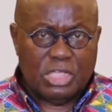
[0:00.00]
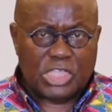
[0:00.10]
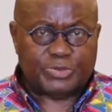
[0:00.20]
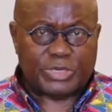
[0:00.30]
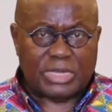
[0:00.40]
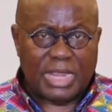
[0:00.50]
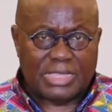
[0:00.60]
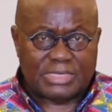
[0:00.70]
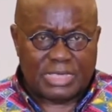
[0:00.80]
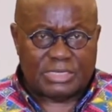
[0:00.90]

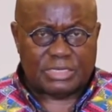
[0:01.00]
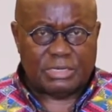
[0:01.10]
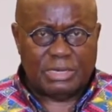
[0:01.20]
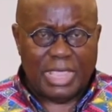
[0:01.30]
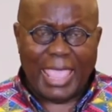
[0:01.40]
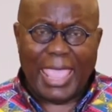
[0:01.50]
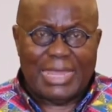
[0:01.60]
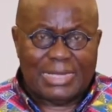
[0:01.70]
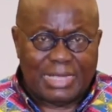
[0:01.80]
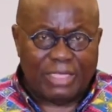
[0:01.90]
hospitalization,
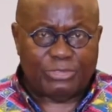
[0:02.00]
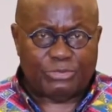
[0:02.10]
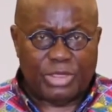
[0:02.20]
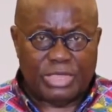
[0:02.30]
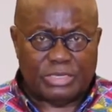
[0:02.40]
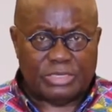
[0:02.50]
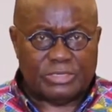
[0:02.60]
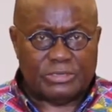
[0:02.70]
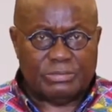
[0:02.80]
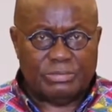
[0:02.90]
and death rates,